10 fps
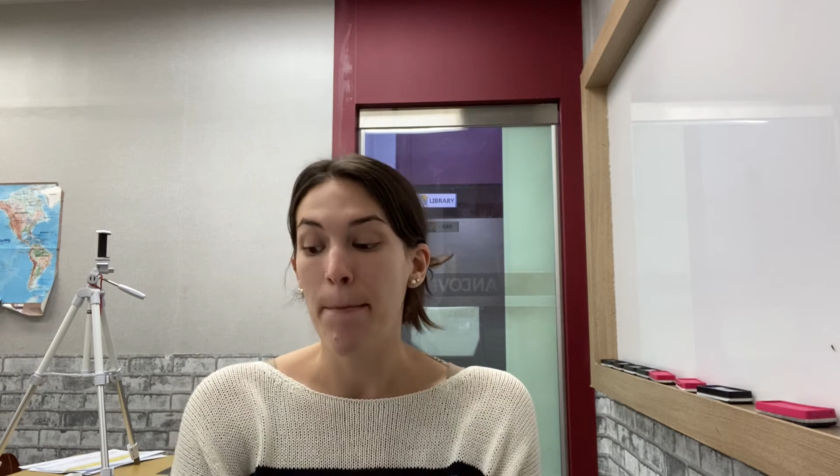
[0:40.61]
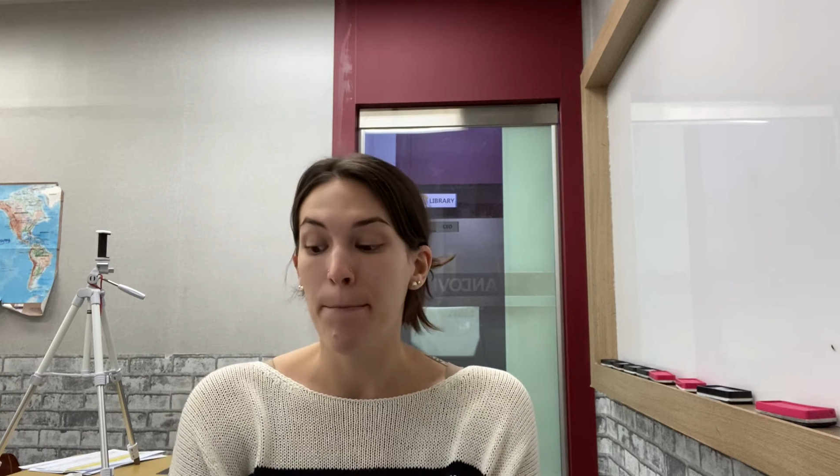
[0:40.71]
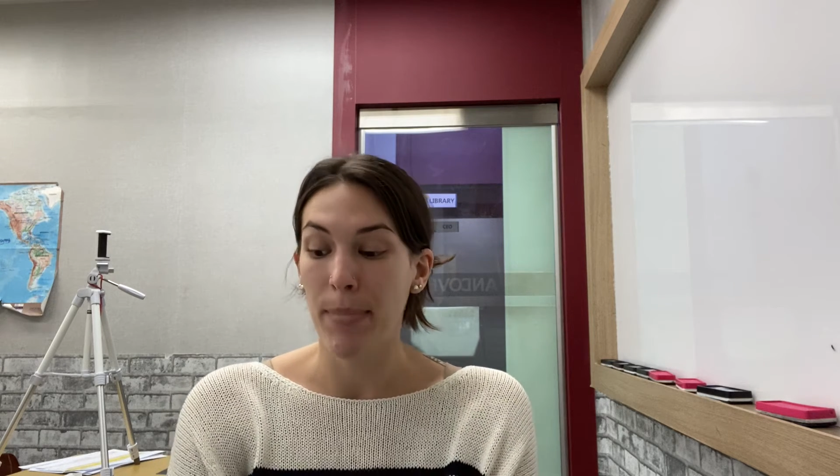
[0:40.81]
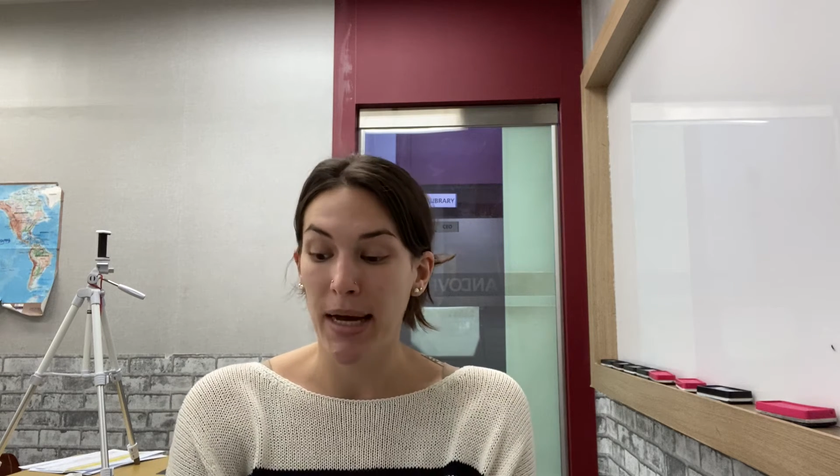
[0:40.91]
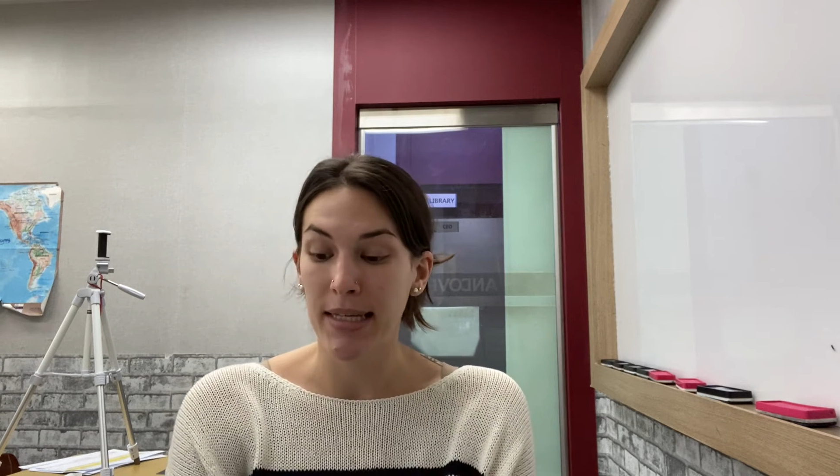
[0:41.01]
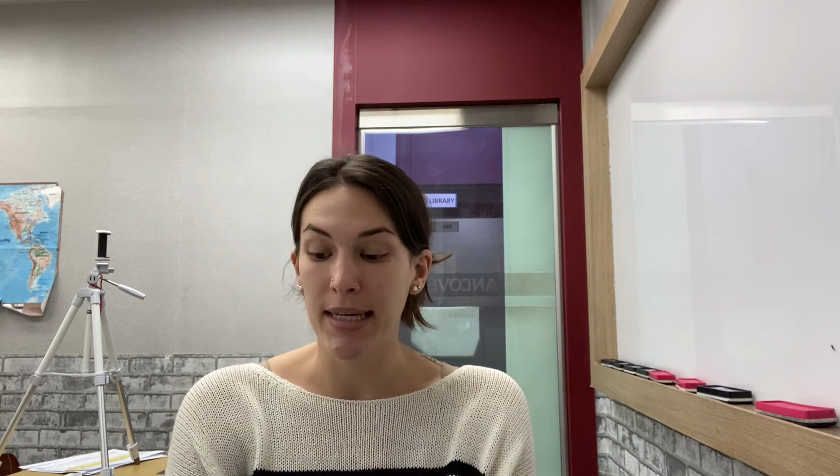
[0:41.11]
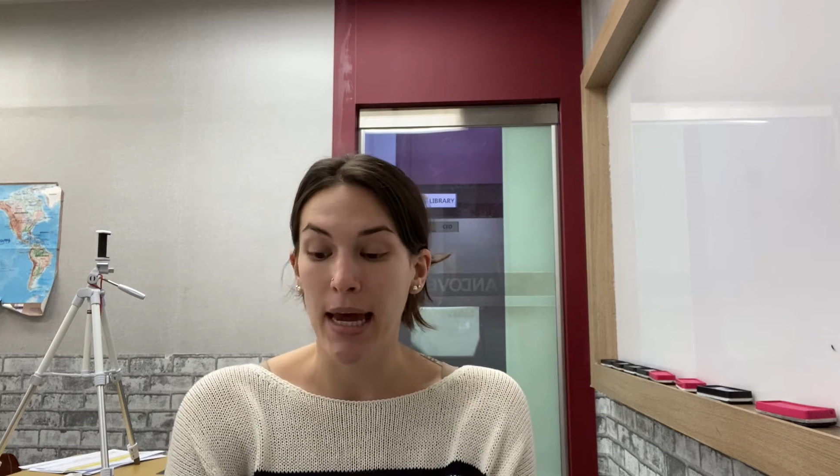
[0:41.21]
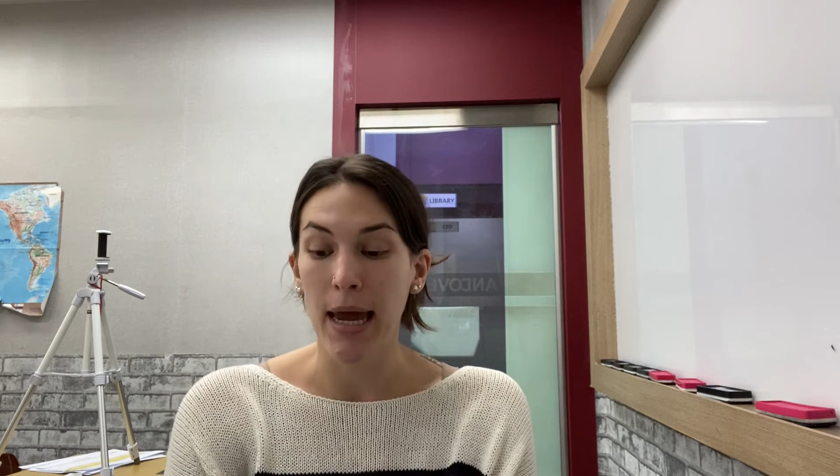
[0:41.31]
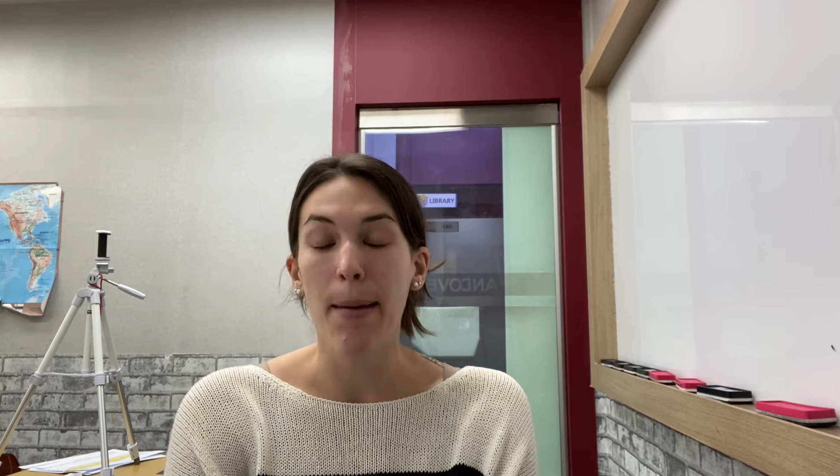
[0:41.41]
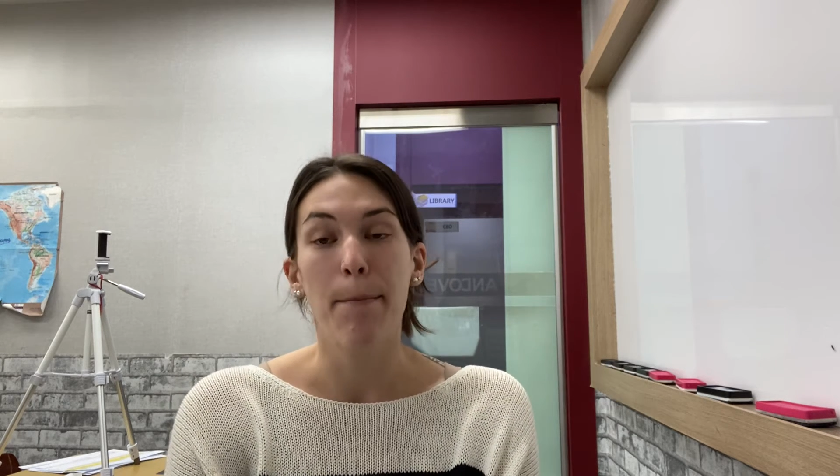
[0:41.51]

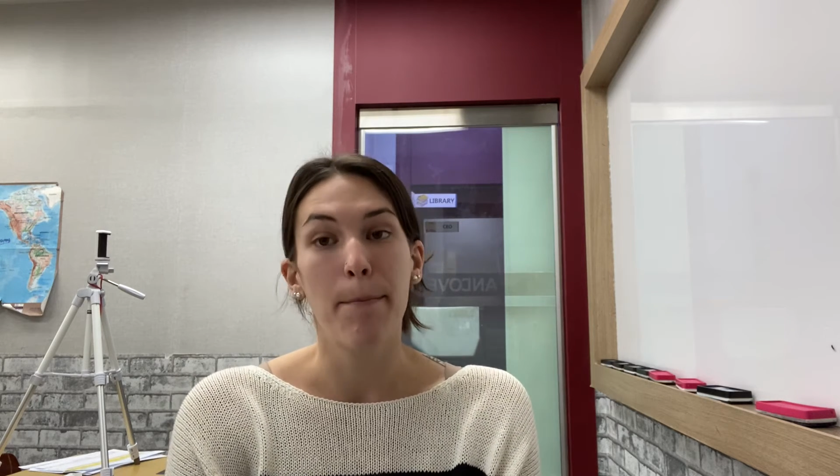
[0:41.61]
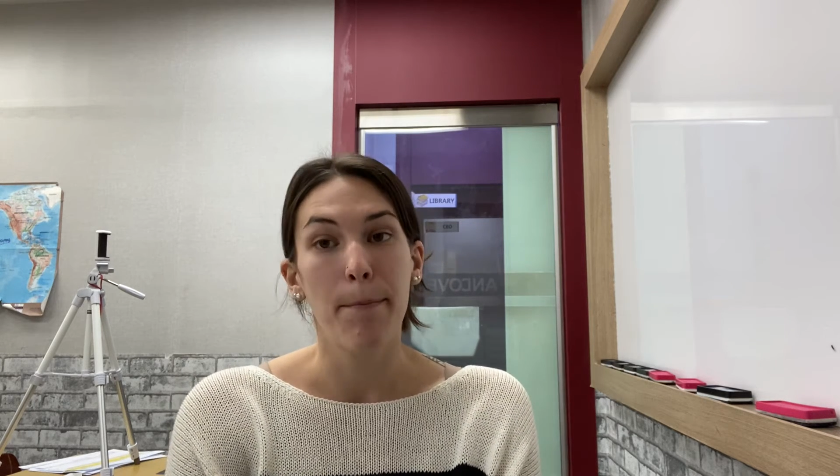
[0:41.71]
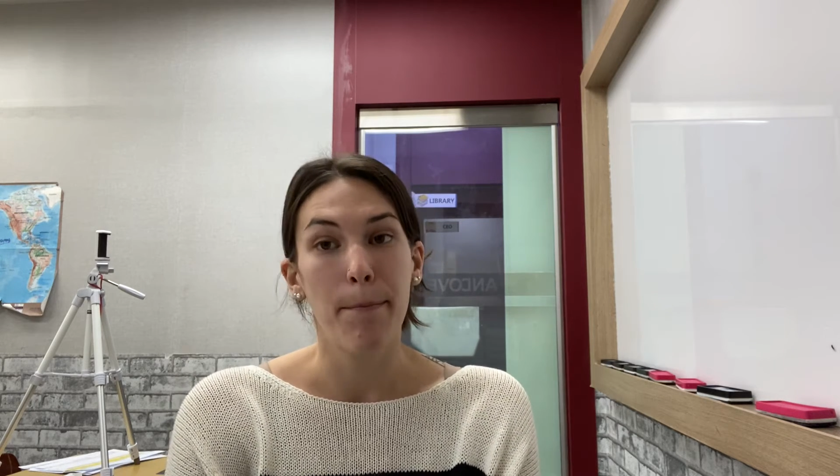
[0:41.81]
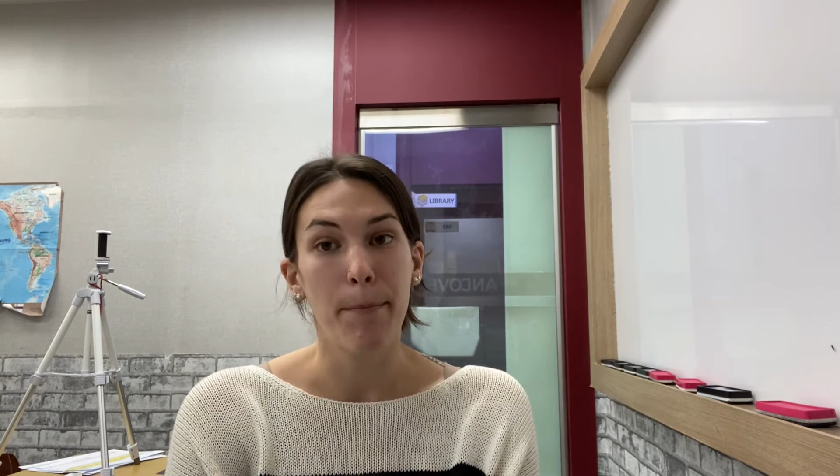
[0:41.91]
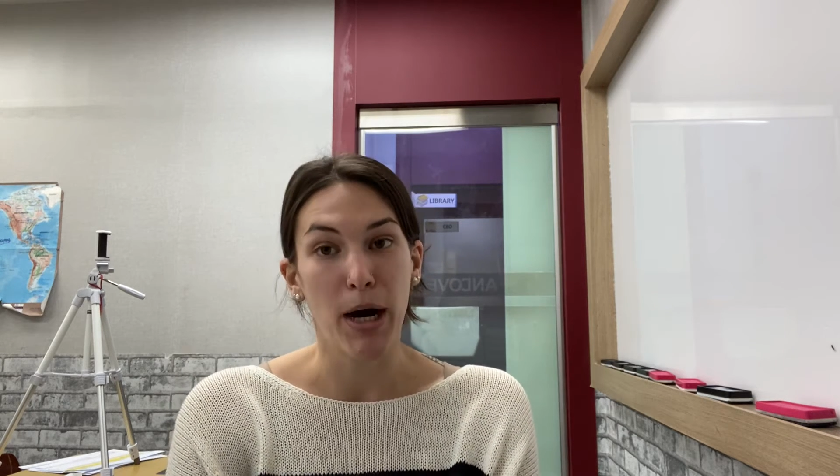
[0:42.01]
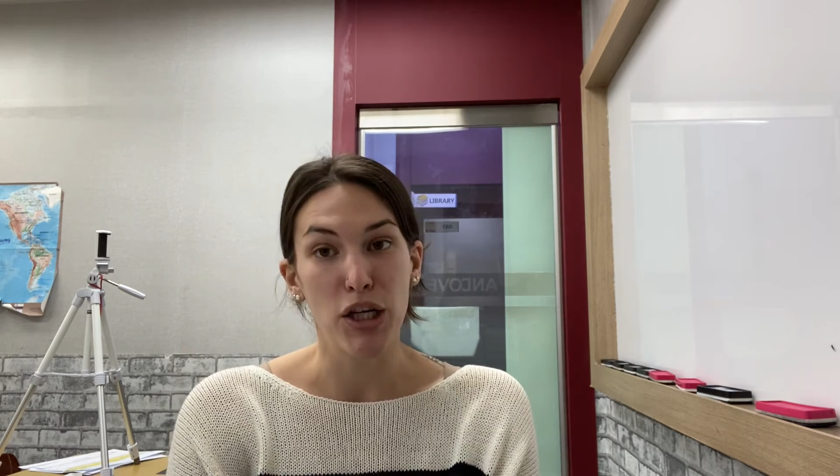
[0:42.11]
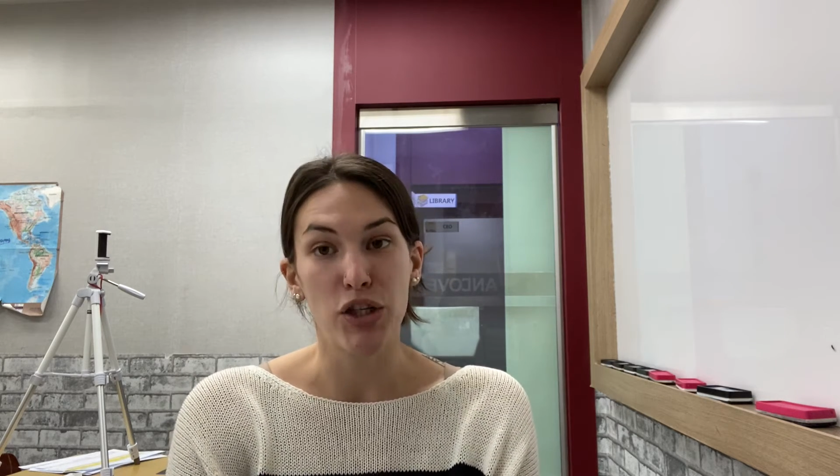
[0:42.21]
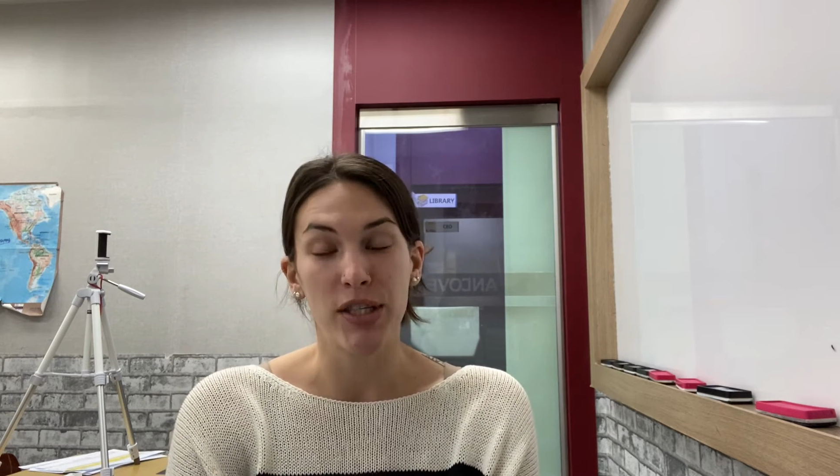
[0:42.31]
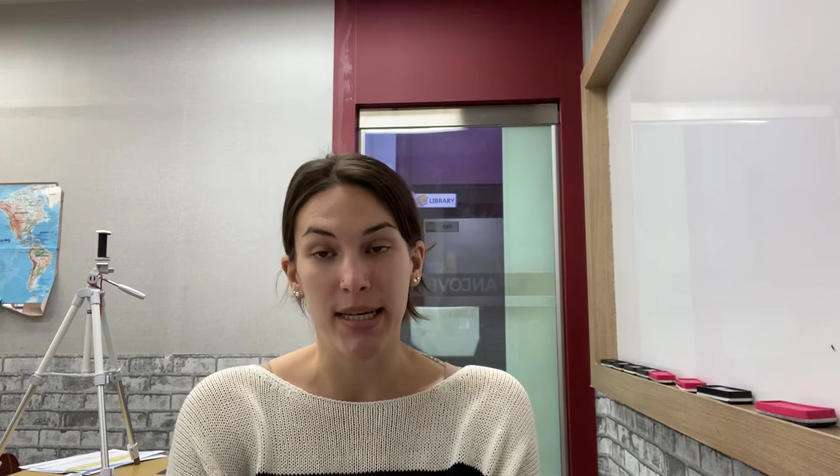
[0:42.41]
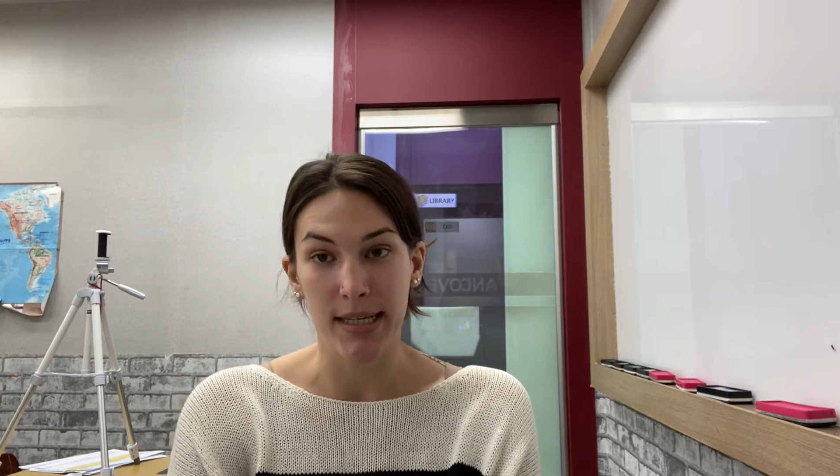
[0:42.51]
Monday, March
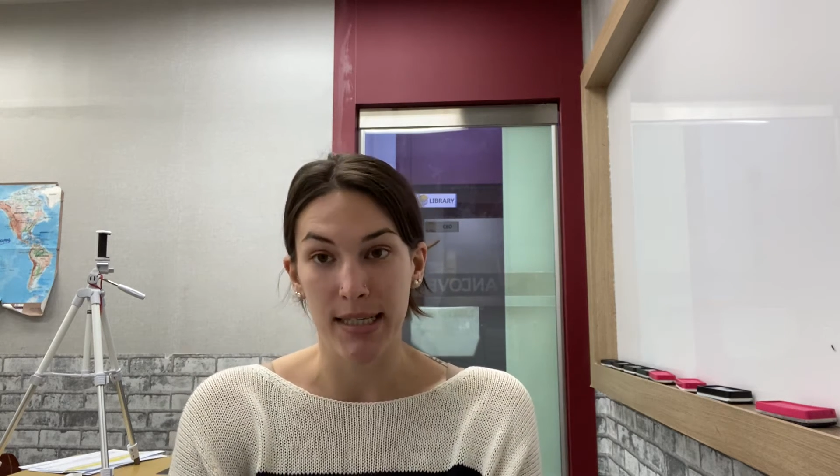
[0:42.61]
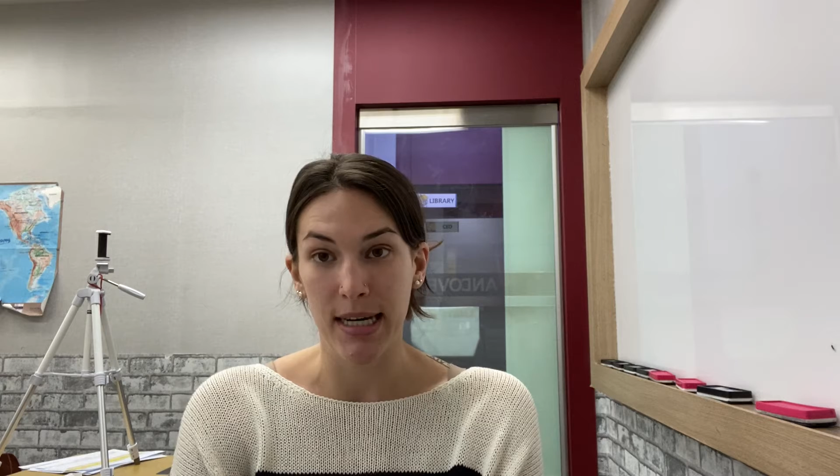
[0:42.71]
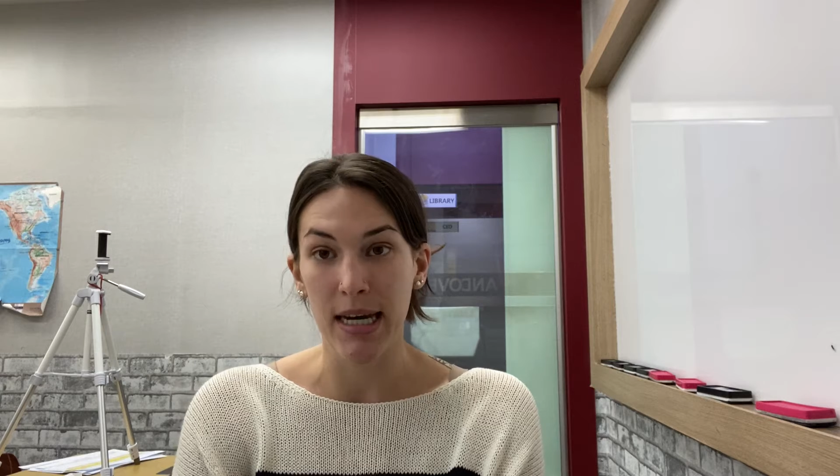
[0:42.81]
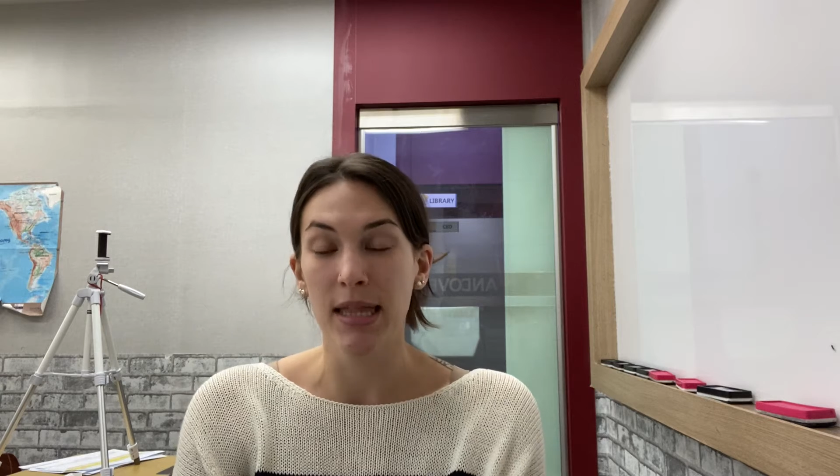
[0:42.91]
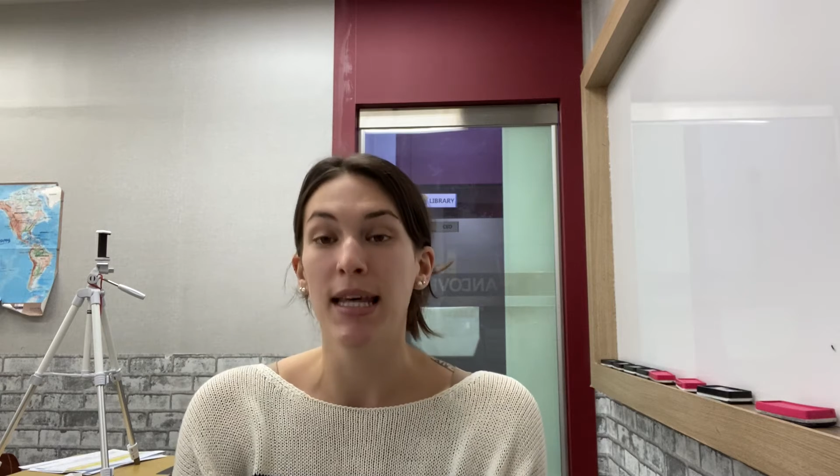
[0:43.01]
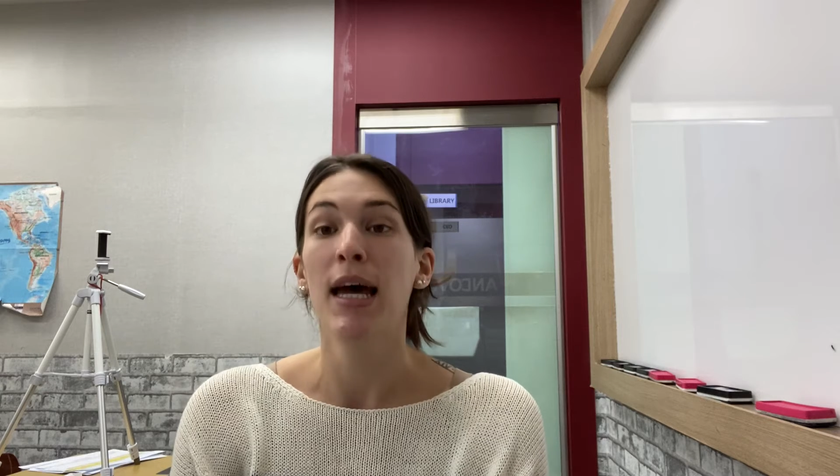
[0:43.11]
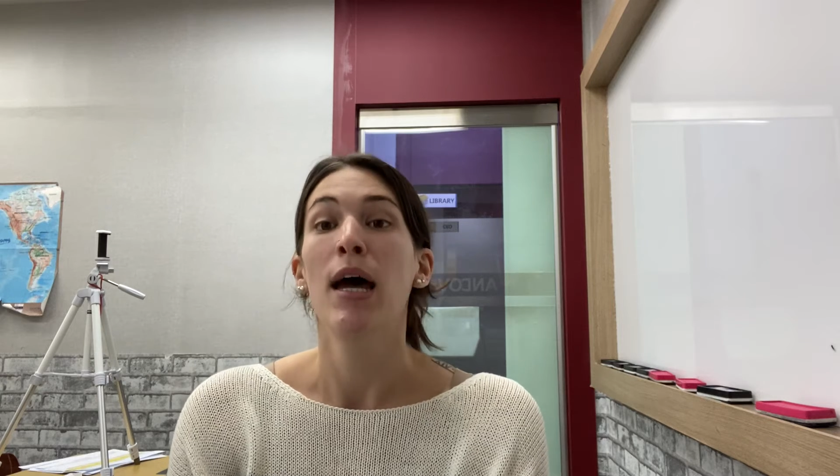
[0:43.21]
16th.